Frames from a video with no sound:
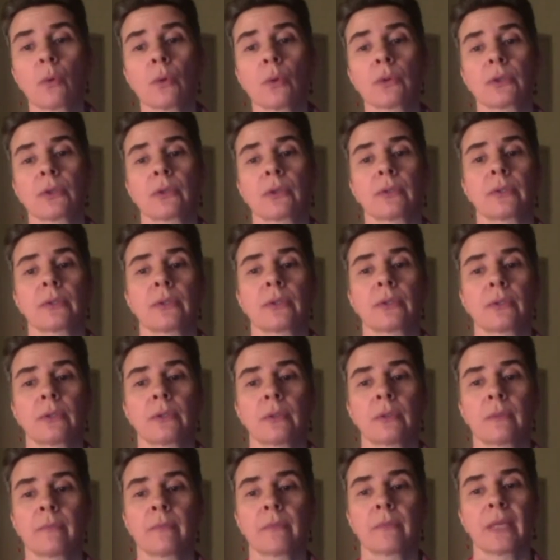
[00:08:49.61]

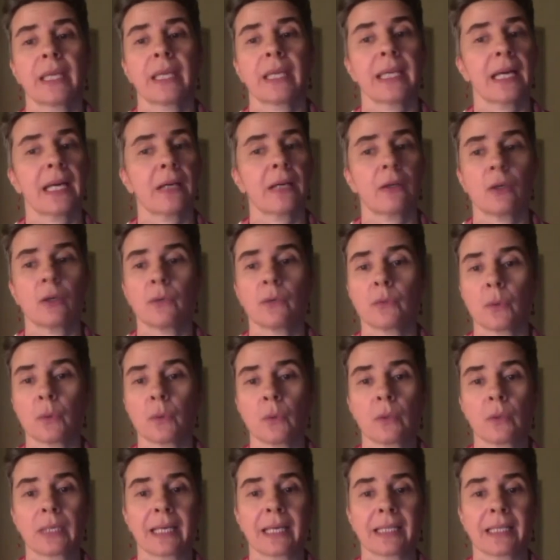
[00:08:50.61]
quarters and are of
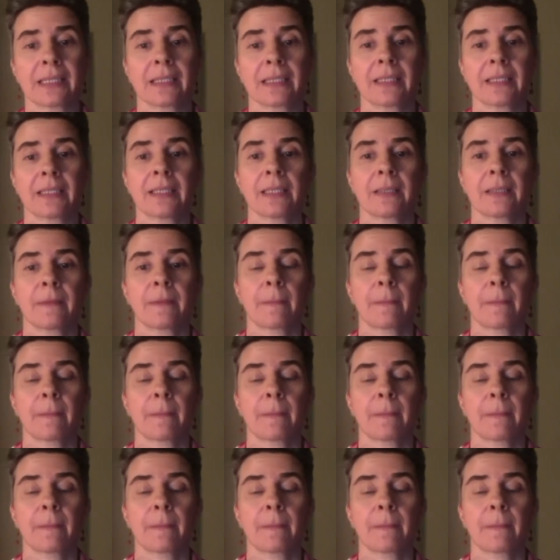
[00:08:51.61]
all kinds.